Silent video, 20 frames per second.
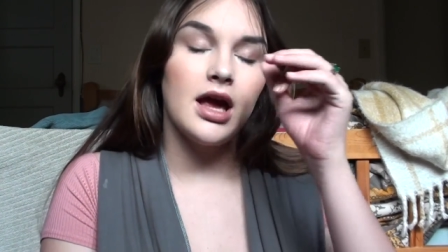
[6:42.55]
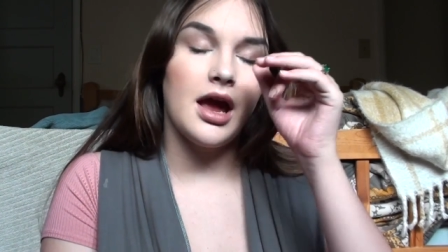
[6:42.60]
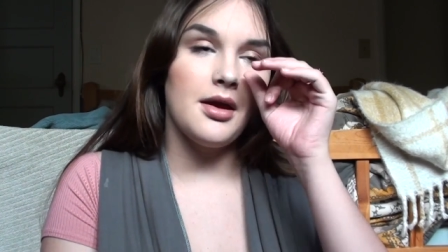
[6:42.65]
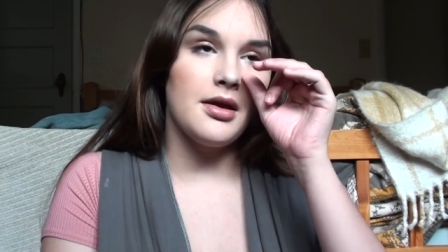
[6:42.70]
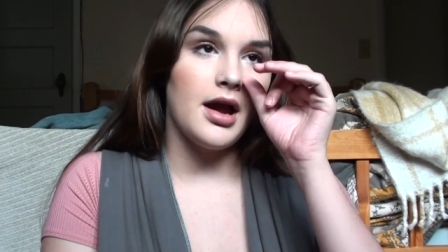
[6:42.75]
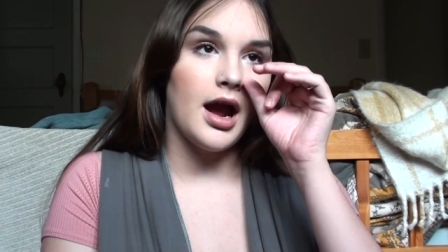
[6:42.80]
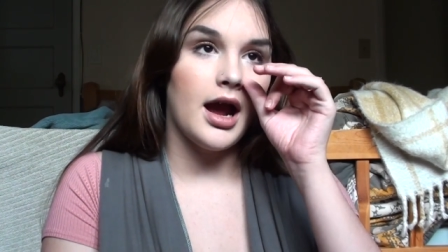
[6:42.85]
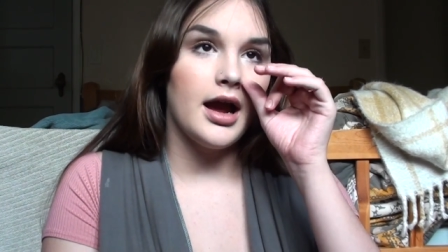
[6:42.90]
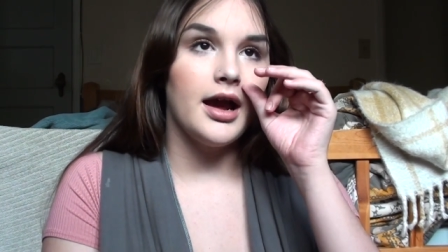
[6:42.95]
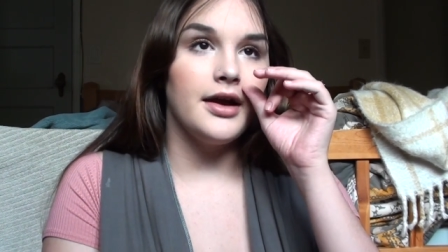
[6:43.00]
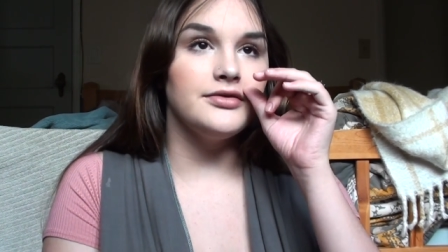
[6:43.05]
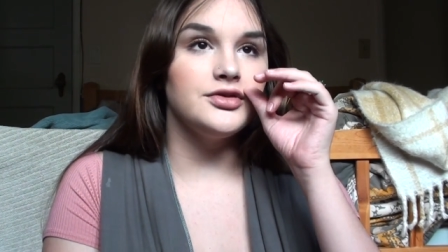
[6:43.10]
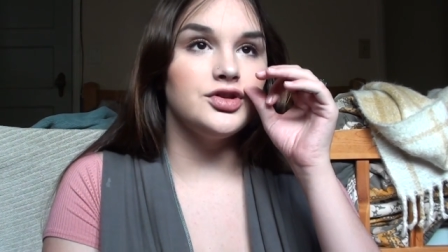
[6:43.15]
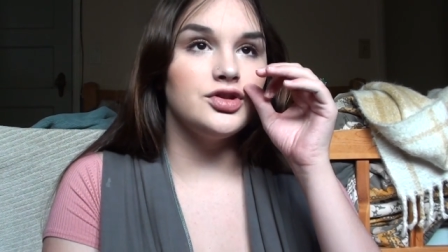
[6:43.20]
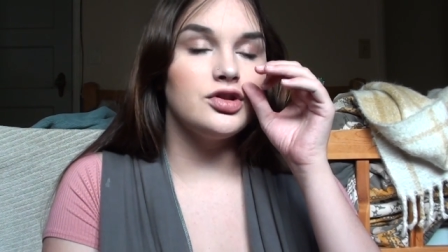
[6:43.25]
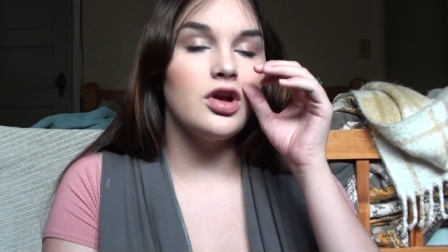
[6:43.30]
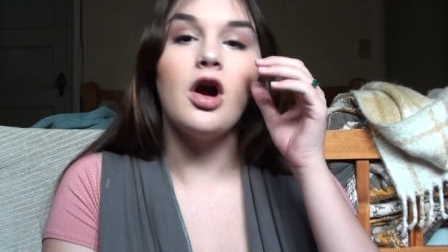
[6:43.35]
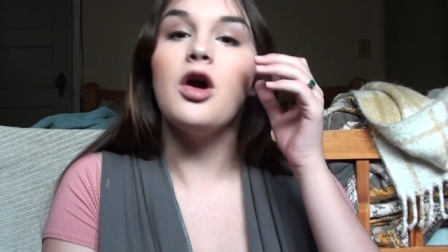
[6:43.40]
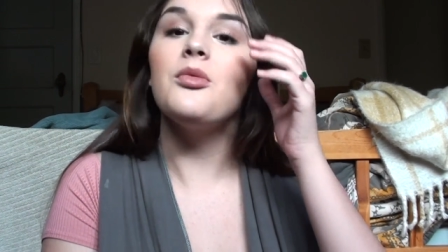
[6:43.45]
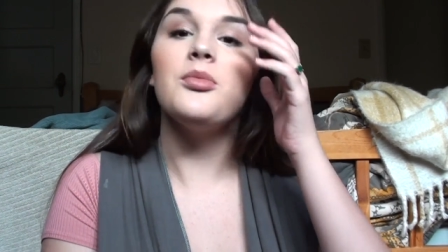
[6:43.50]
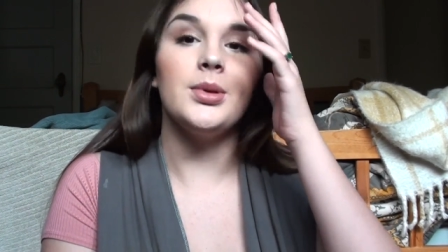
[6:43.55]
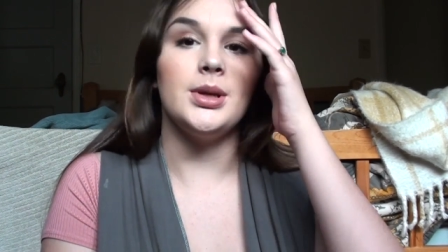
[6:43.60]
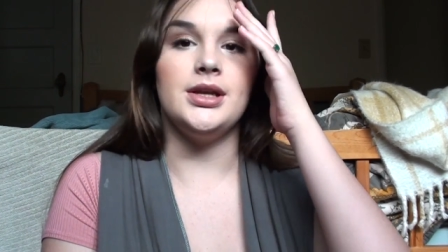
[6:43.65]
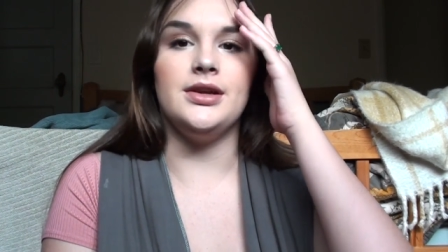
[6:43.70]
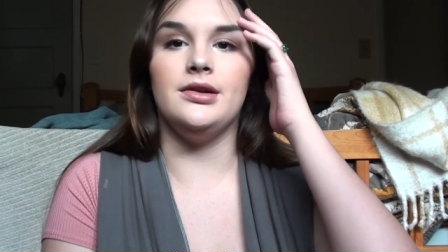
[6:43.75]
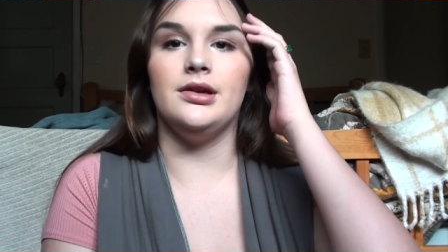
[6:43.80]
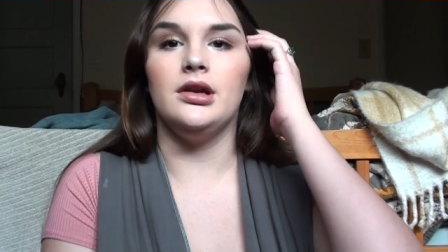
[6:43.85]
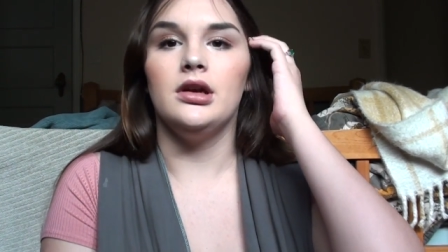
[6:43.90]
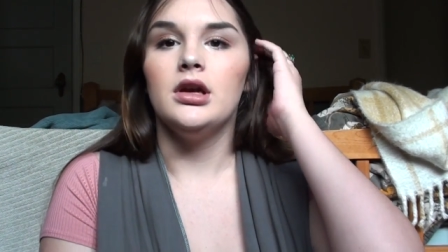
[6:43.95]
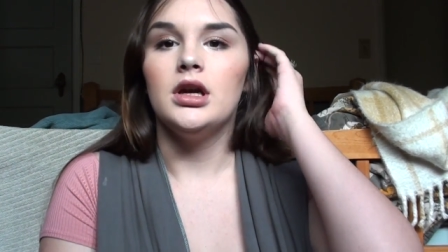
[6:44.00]
I, I have so
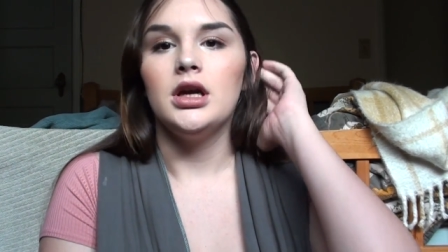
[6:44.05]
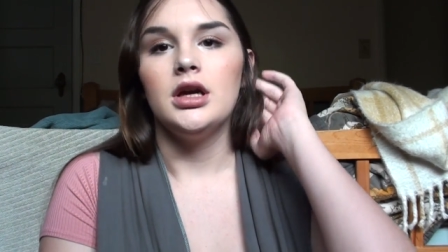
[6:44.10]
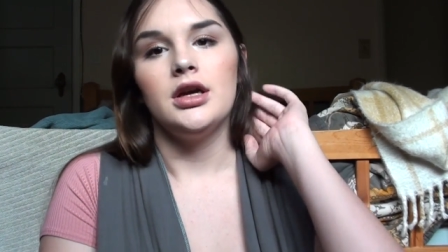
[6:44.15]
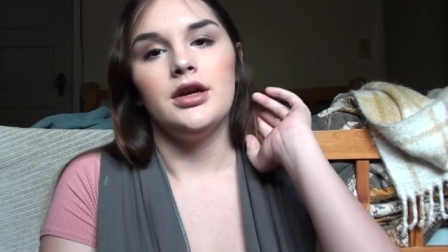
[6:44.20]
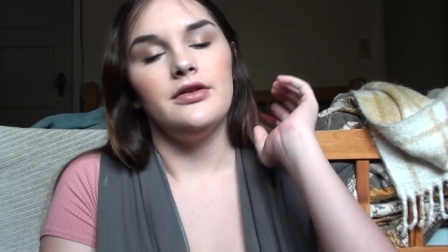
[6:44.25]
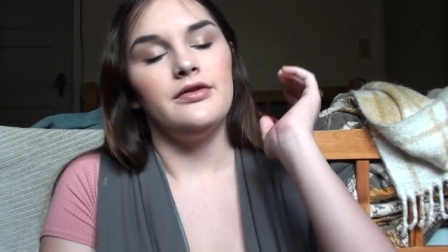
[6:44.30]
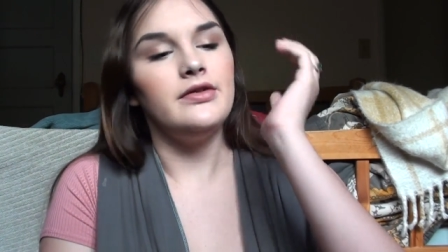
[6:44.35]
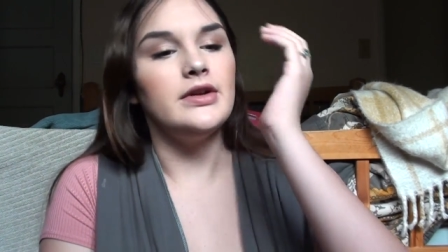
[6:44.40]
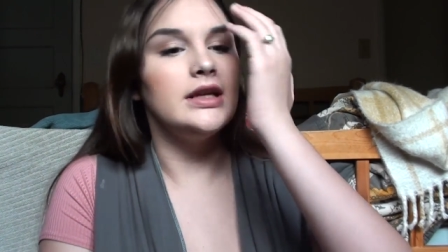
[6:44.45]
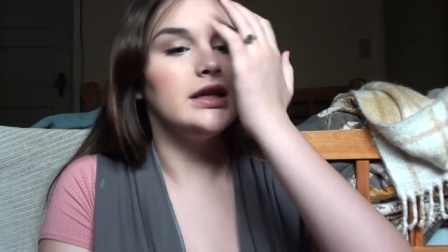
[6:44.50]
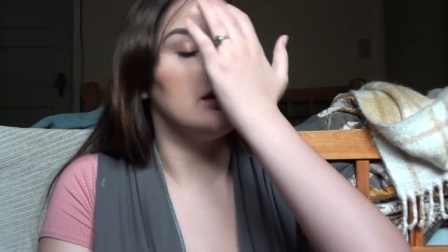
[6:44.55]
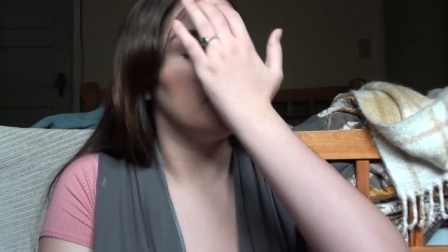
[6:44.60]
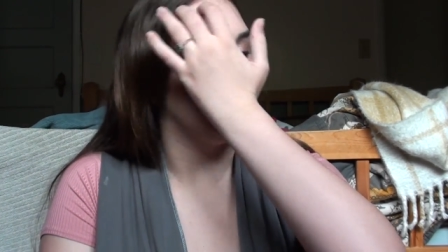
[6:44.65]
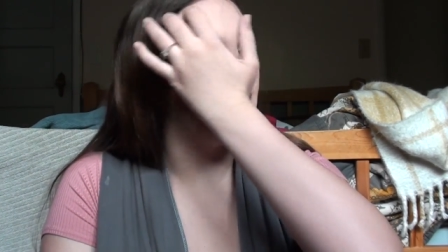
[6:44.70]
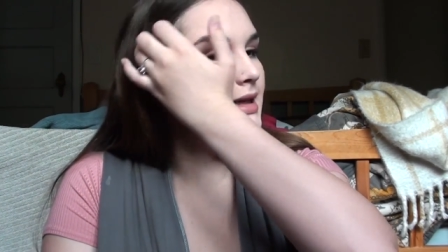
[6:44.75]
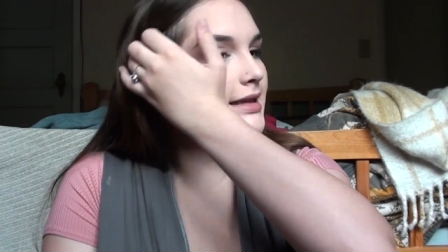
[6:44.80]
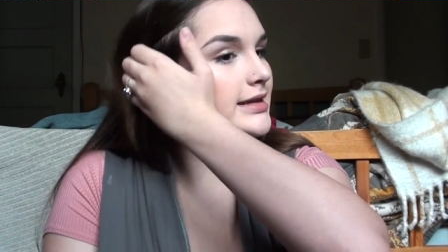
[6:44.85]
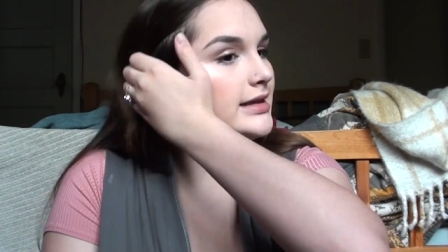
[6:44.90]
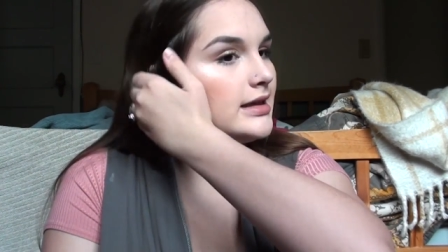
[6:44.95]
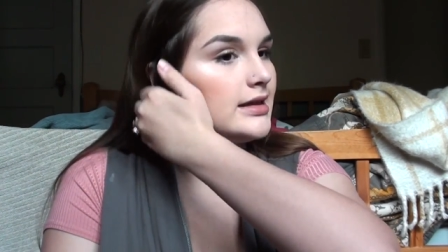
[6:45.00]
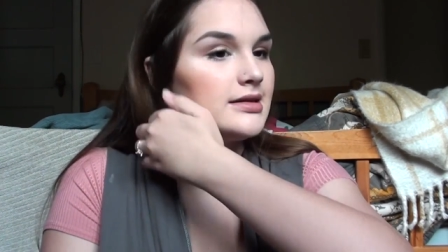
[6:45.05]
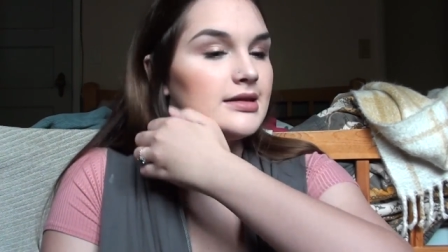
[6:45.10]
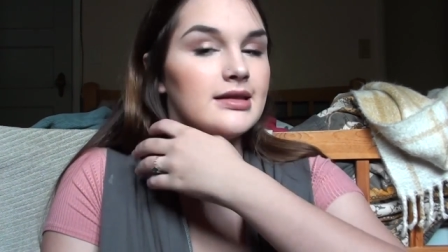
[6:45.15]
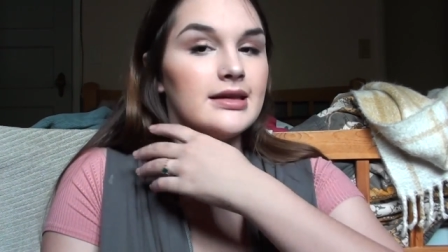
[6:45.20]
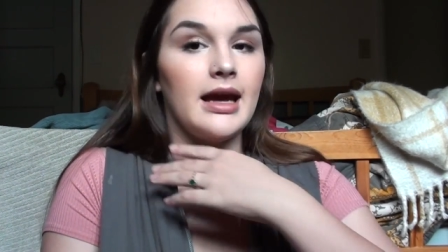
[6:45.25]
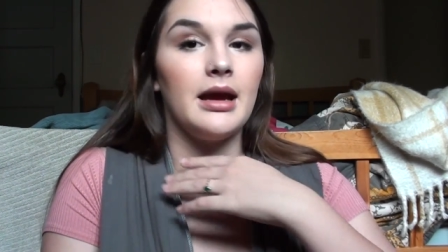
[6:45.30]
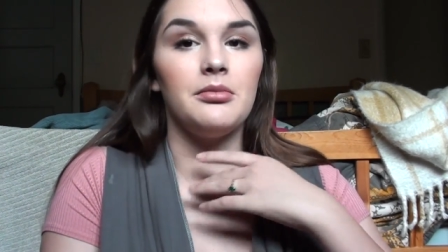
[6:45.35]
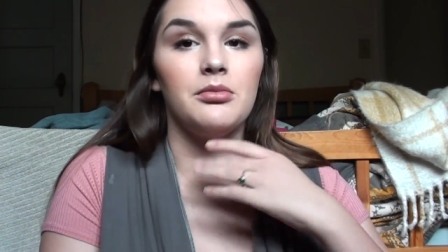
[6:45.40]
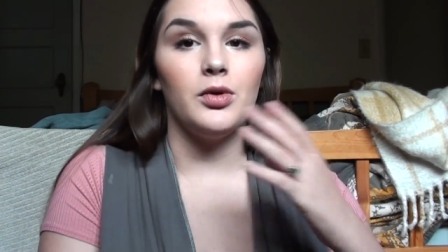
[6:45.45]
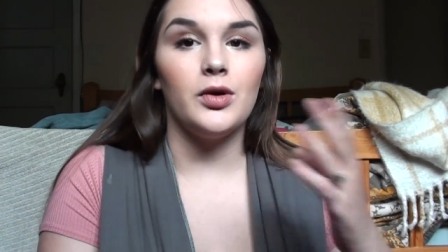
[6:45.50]
many video ideas
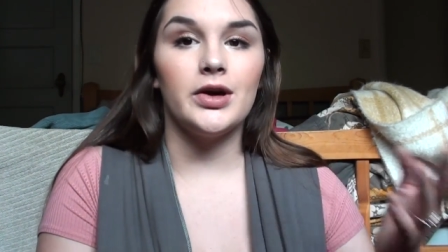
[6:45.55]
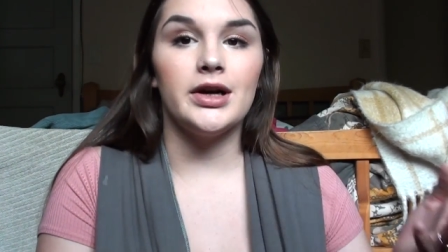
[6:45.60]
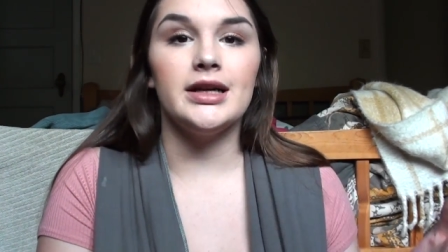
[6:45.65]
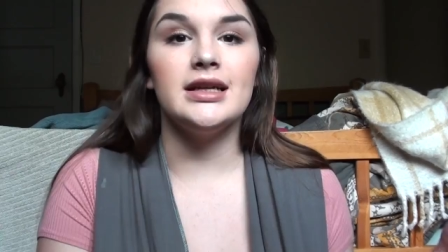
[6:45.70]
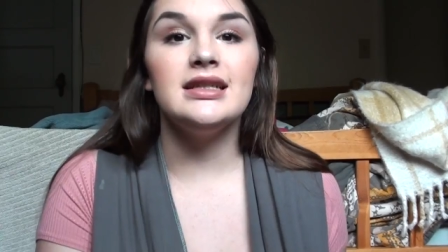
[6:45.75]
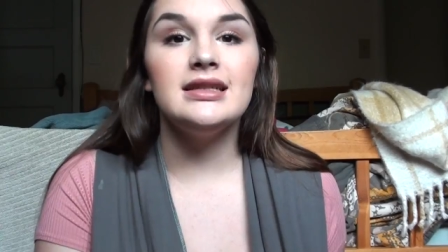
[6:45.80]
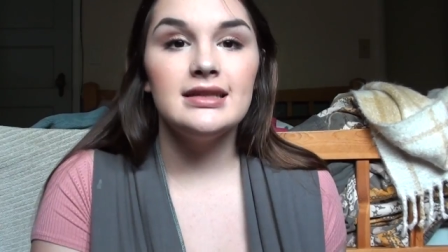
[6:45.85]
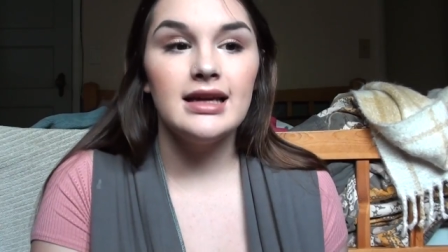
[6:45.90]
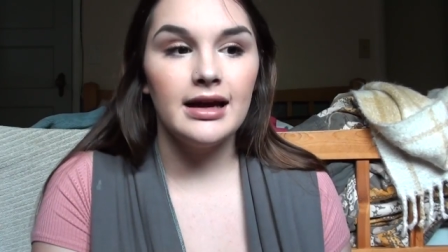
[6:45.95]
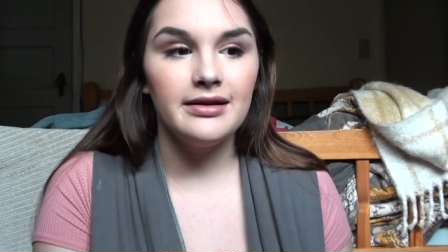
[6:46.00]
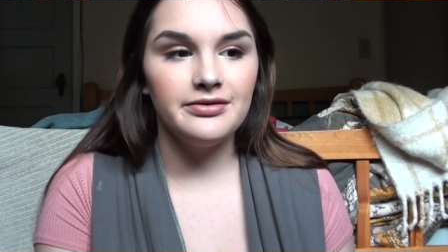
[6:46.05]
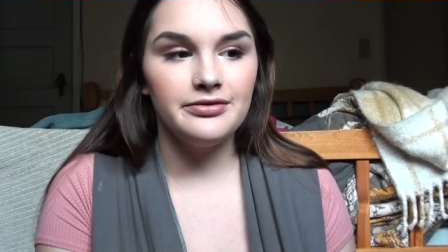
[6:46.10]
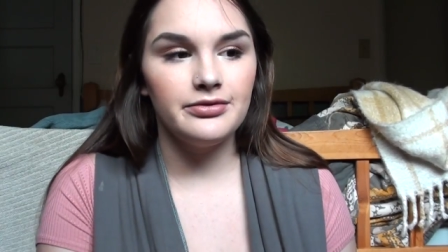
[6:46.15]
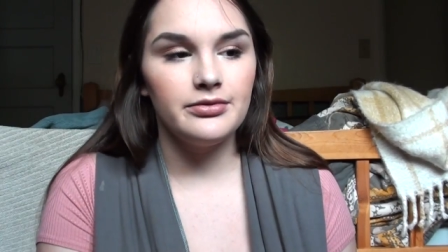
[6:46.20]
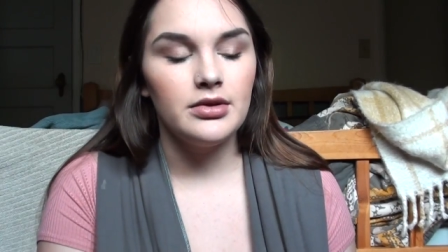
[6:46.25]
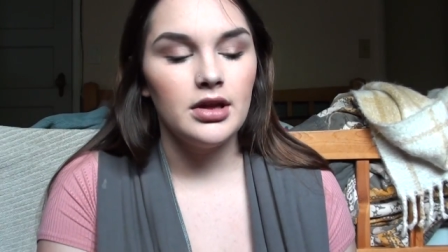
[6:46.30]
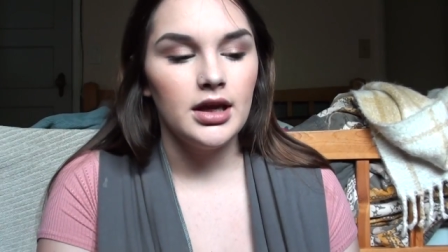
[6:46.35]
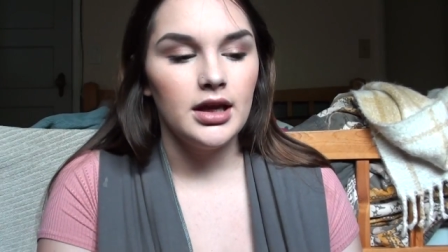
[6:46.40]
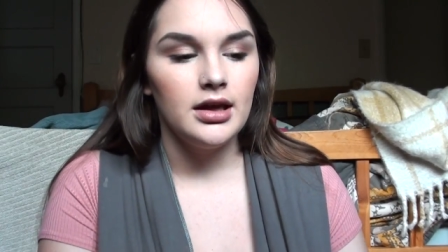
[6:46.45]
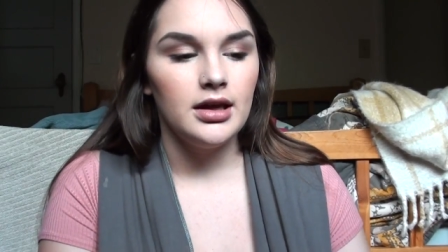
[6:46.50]
to get more in-depth